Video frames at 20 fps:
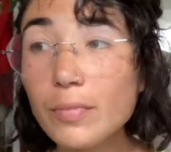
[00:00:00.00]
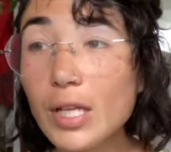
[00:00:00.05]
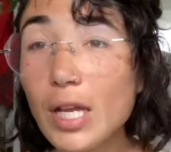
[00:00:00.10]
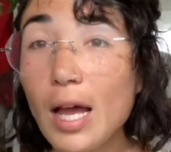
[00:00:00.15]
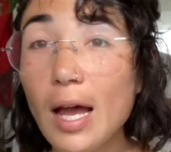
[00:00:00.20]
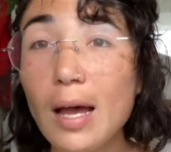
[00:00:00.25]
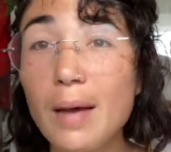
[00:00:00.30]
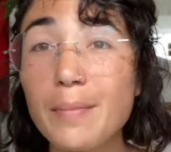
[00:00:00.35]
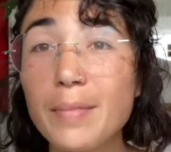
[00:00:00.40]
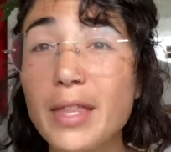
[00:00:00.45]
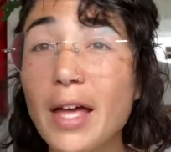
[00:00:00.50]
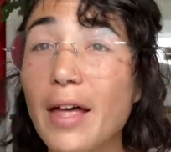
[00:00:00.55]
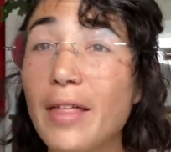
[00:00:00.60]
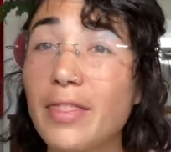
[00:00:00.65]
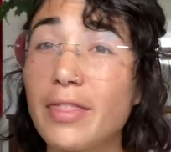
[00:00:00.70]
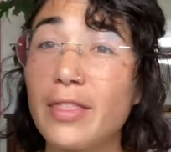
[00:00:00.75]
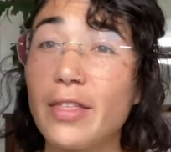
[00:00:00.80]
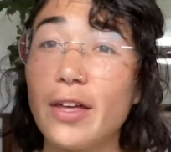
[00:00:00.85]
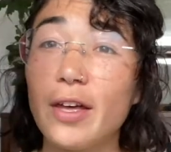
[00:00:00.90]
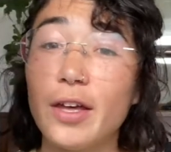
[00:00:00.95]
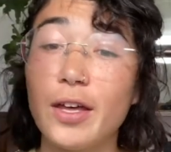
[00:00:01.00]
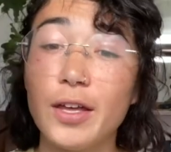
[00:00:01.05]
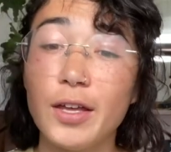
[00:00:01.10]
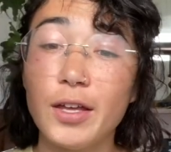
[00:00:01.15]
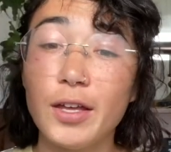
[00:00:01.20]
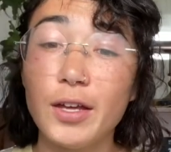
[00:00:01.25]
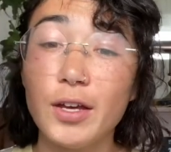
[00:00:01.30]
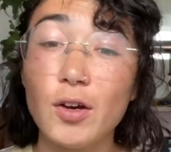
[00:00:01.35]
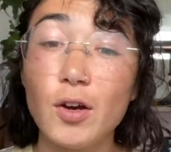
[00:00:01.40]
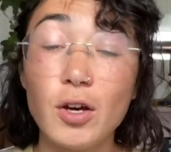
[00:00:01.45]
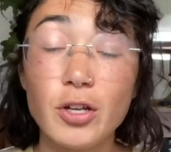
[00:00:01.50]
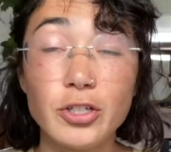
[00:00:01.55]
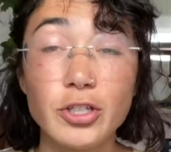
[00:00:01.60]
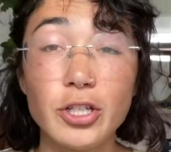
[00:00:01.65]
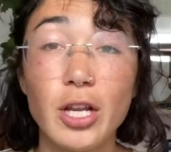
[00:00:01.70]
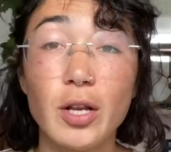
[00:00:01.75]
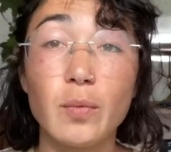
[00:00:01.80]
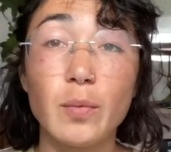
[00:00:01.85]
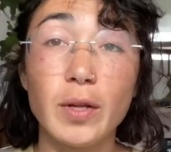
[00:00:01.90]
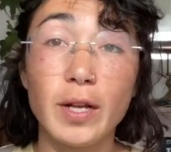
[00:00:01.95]
um, that the
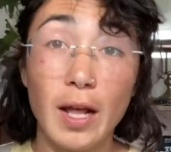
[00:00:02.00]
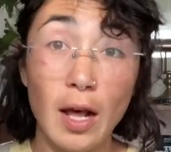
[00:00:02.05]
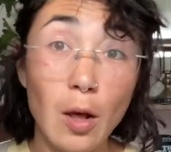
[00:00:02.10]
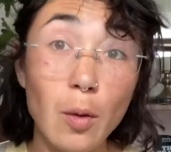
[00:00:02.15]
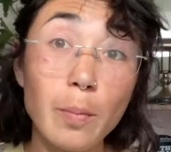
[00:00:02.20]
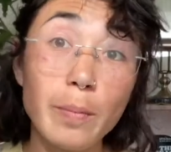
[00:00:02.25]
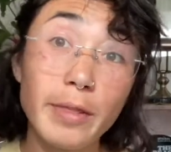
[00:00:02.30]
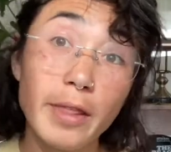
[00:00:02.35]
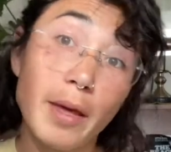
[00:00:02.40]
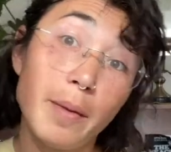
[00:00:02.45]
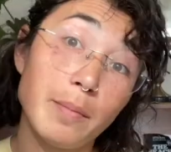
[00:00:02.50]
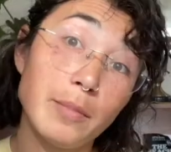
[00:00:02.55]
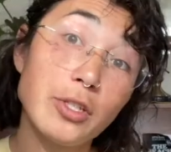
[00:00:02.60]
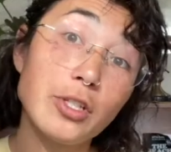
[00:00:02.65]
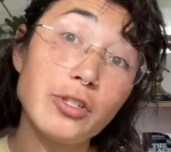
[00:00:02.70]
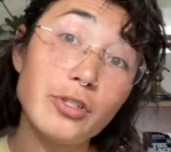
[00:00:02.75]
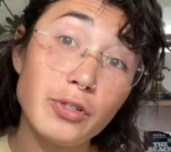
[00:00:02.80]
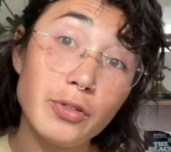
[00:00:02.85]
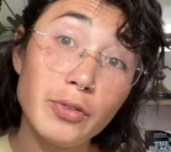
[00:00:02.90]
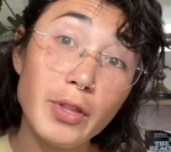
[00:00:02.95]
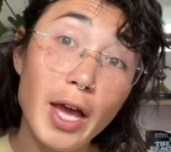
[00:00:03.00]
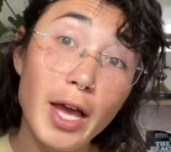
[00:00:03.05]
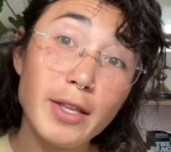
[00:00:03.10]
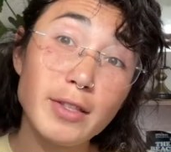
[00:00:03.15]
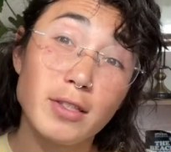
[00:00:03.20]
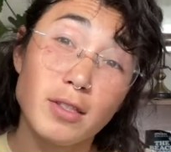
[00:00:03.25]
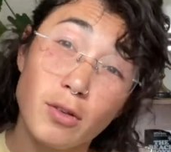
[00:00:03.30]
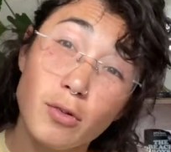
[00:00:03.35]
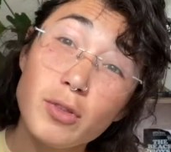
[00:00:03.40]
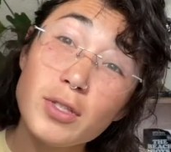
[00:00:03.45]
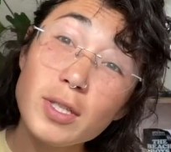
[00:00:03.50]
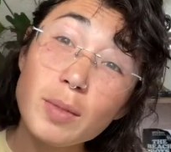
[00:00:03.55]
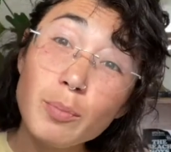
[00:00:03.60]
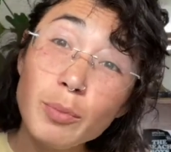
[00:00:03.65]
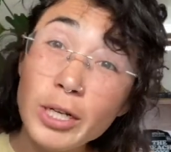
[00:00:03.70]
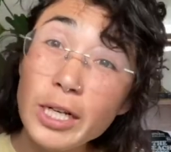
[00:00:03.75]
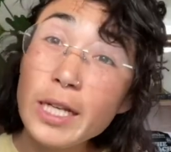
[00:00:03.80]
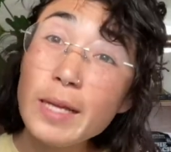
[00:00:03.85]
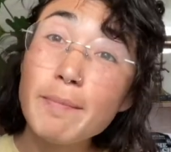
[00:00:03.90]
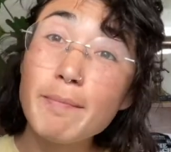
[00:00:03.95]
Choshen would help them to do that. So it was a
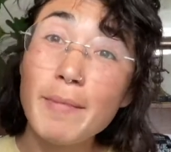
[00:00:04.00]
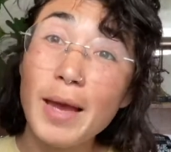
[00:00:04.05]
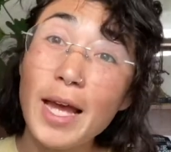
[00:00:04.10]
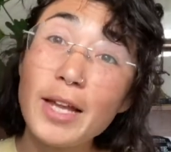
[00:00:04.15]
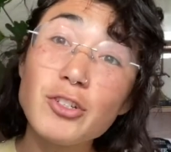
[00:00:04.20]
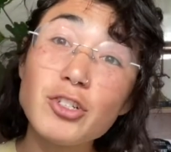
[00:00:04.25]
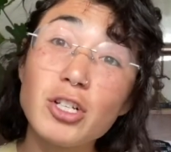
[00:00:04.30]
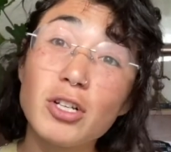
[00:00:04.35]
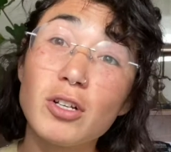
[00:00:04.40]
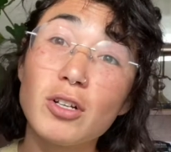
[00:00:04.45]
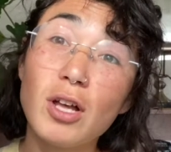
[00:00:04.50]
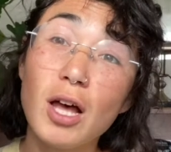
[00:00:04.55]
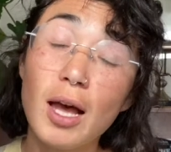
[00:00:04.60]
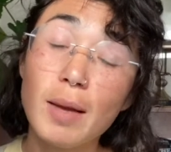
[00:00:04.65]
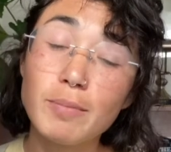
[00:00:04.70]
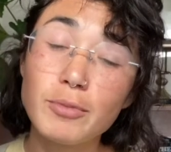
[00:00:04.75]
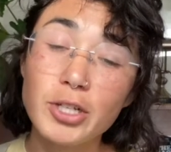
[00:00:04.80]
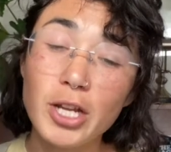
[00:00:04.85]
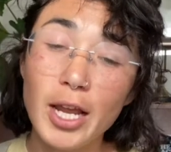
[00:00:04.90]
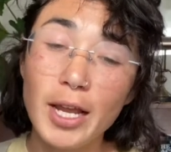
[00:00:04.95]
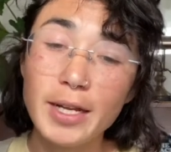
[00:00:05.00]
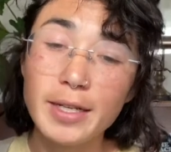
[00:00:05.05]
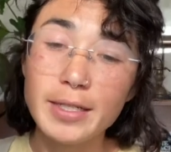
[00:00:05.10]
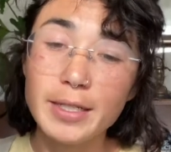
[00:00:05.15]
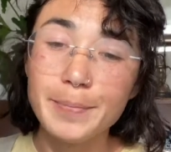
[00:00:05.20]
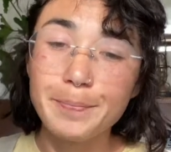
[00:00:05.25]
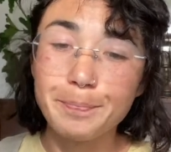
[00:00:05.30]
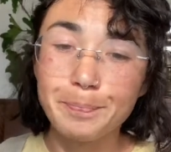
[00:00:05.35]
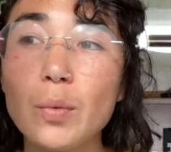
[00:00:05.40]
pretty magical object.